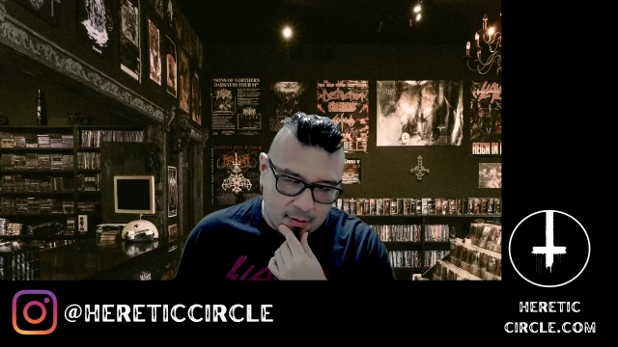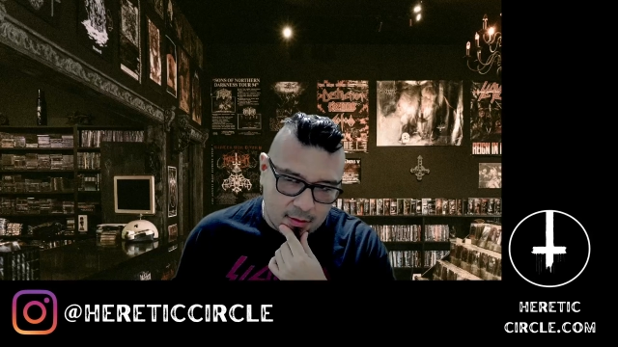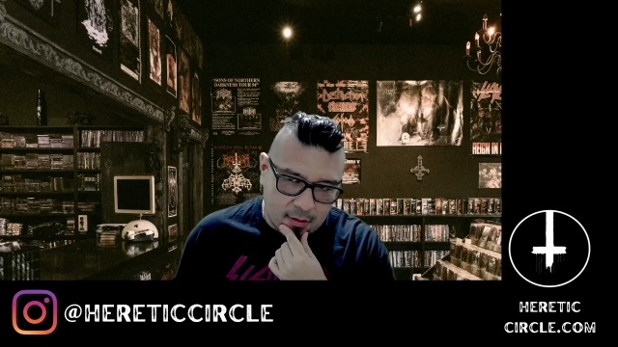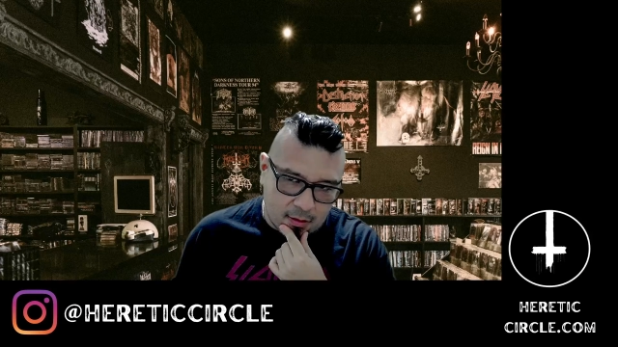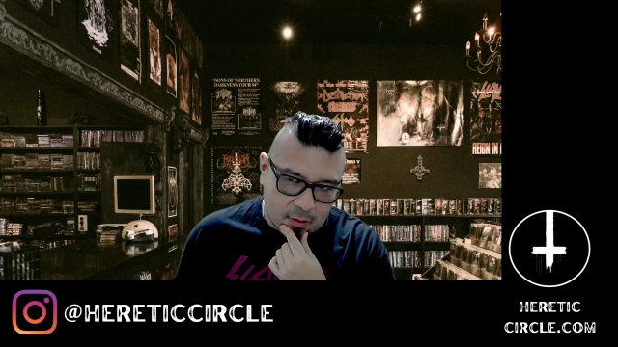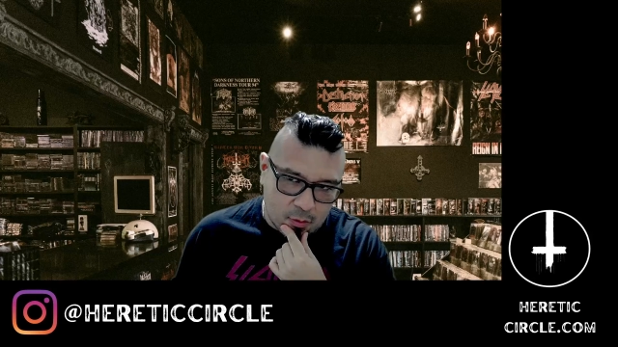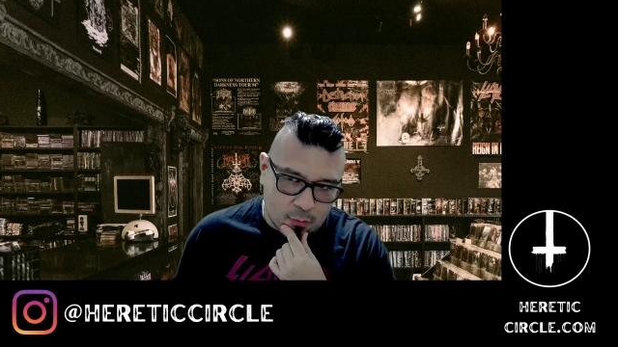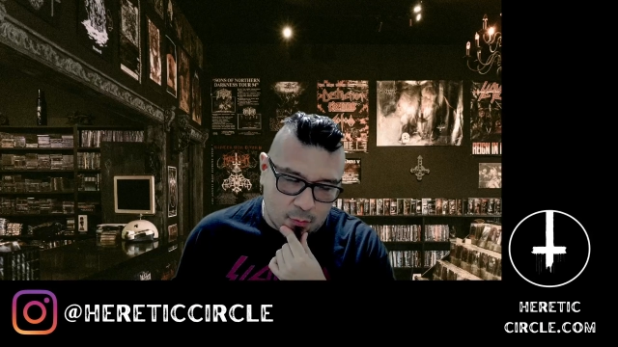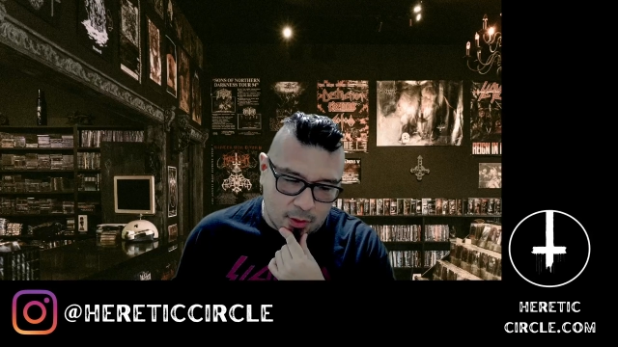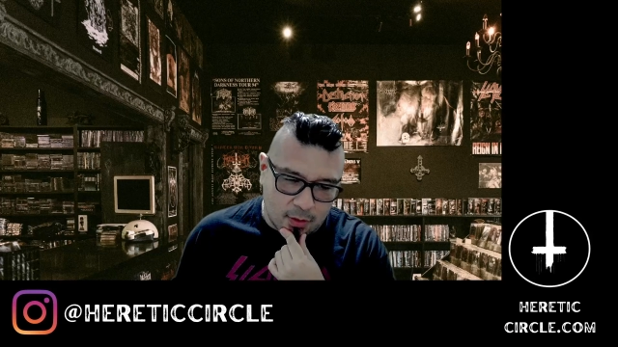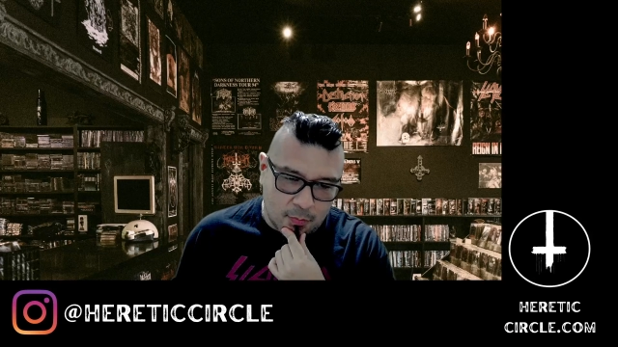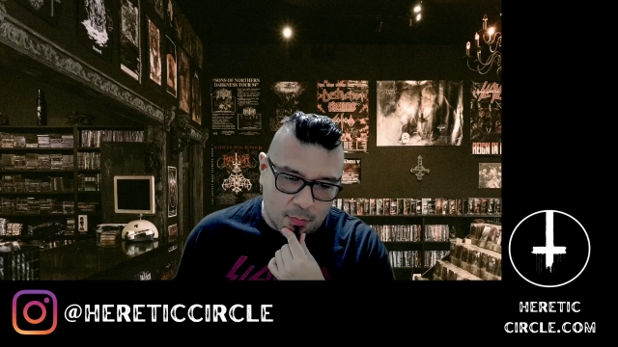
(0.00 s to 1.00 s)
is
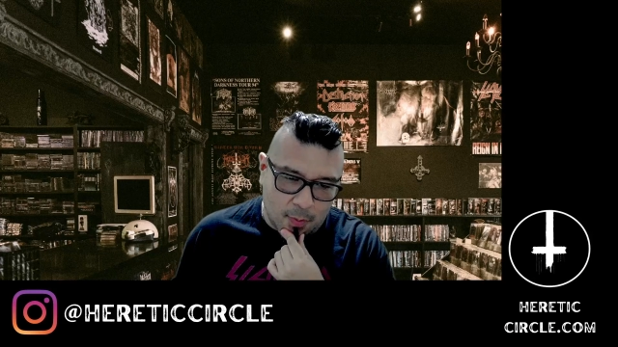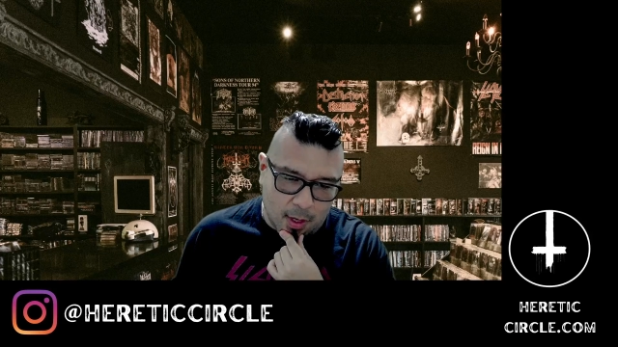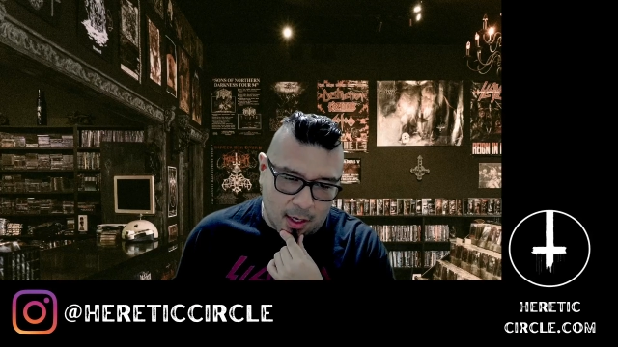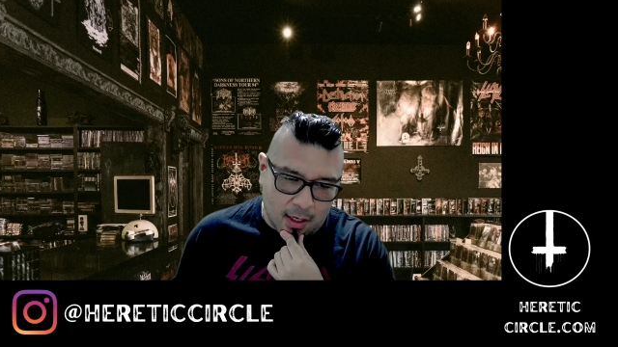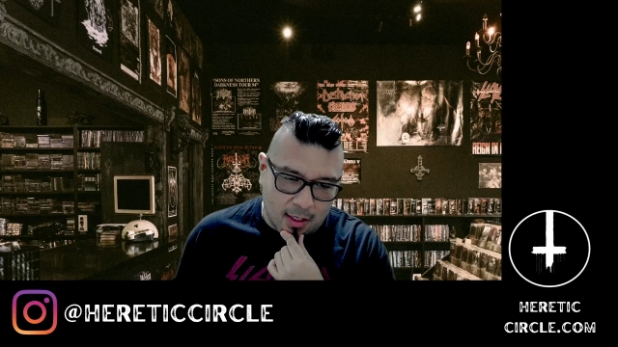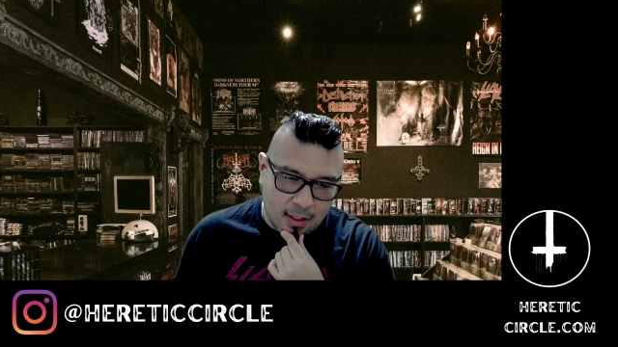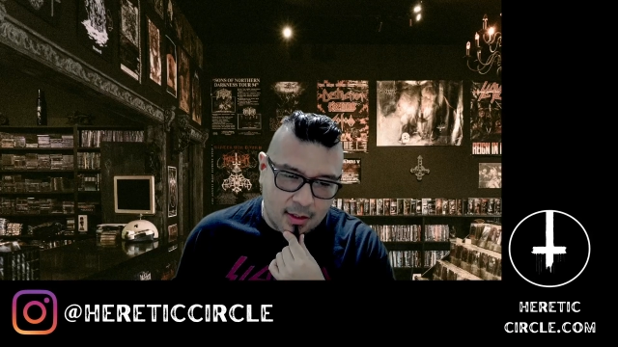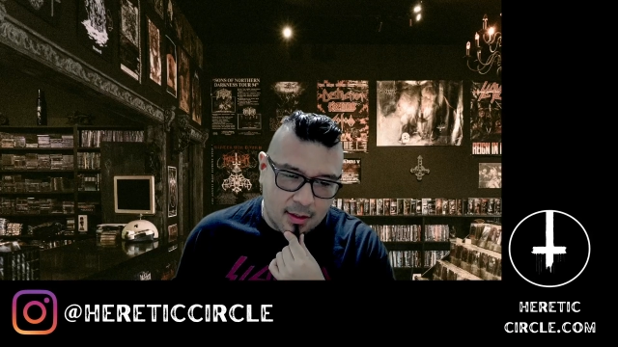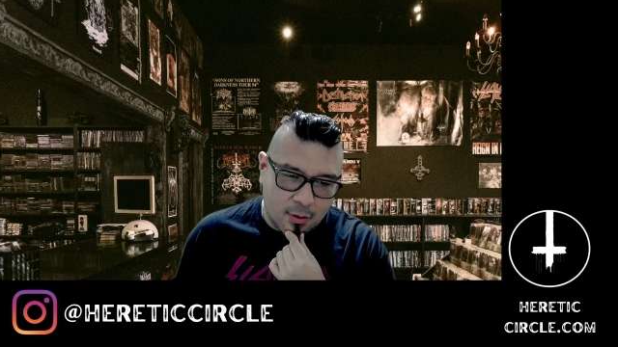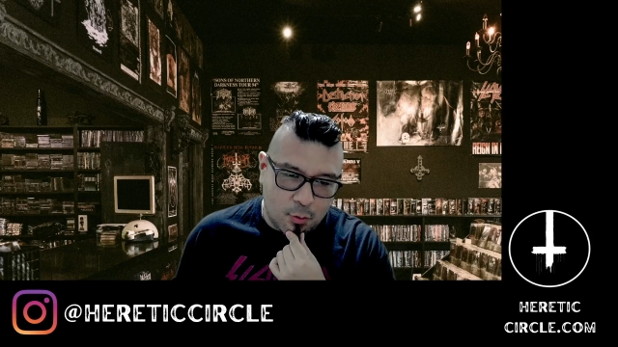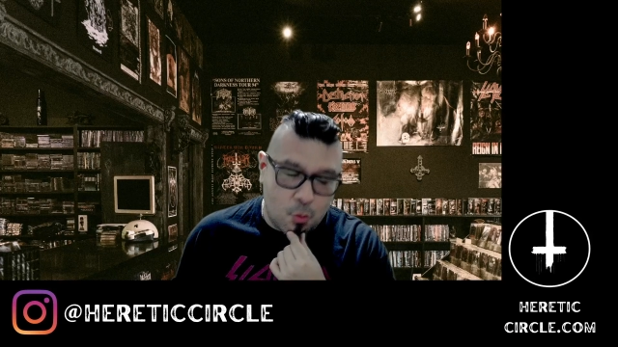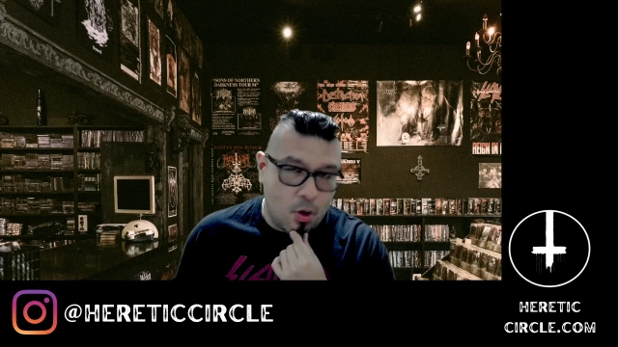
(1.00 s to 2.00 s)
written by
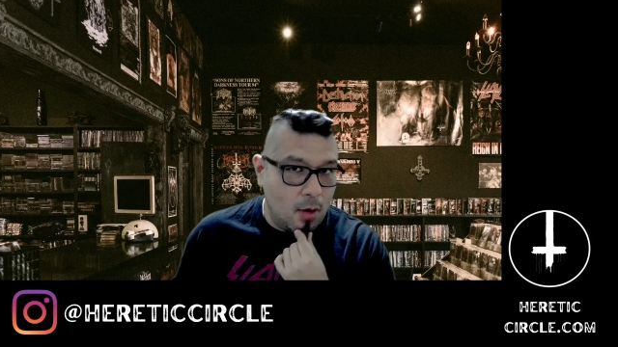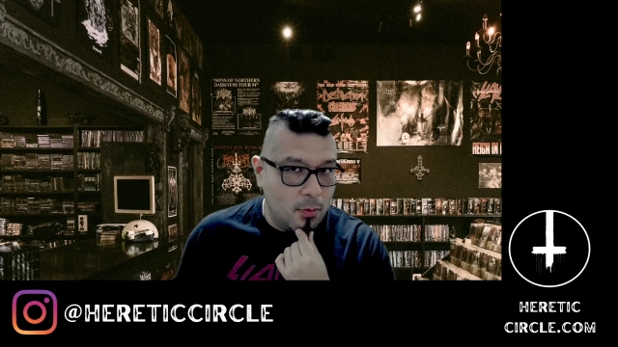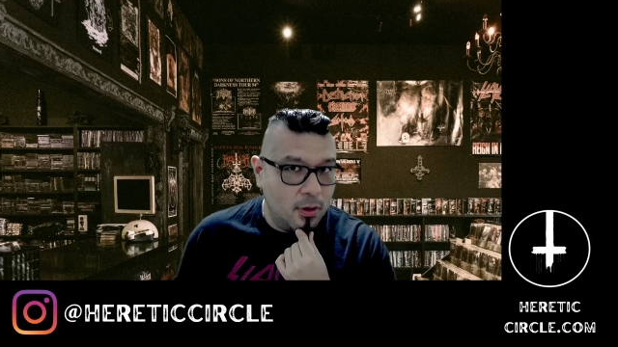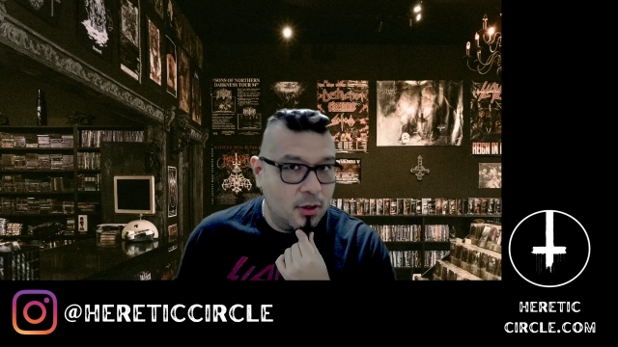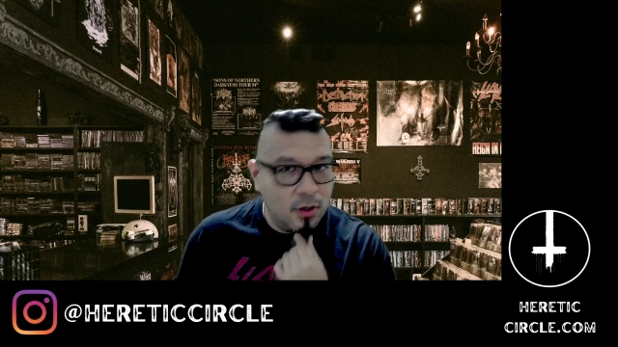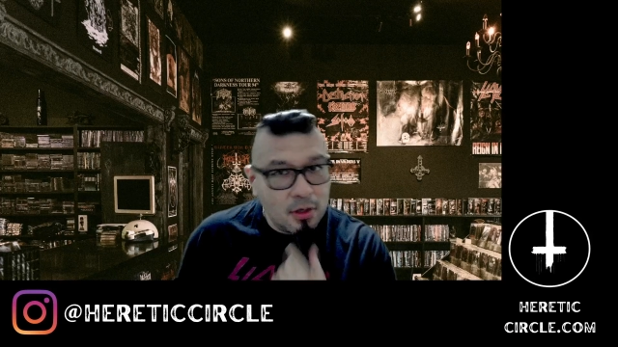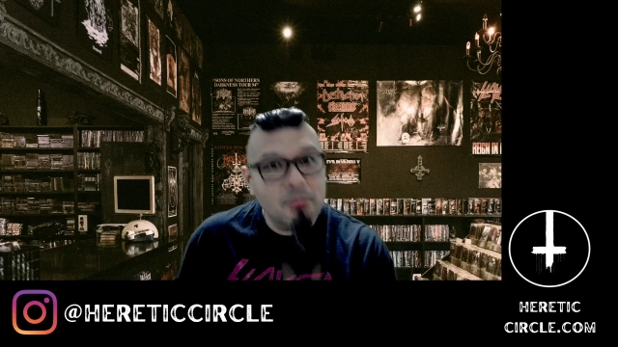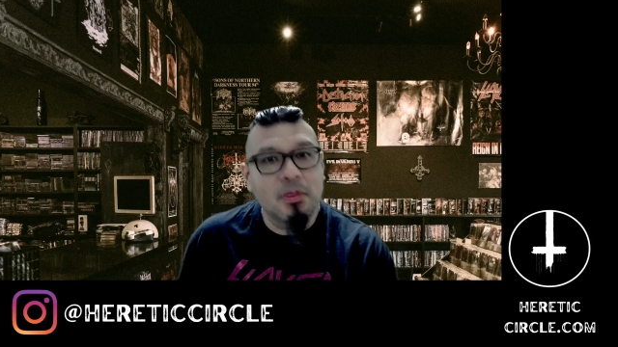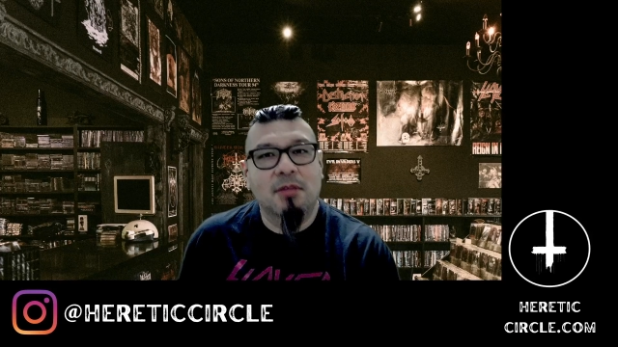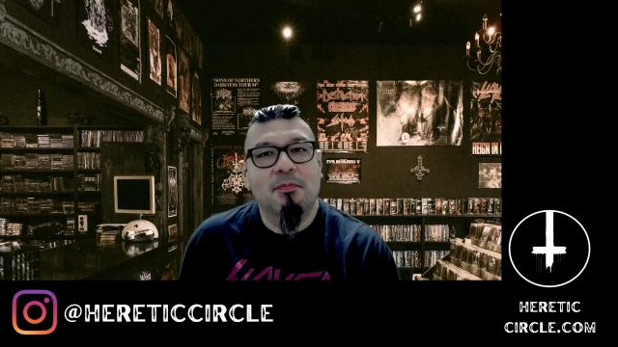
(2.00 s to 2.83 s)
Robert Kirkman.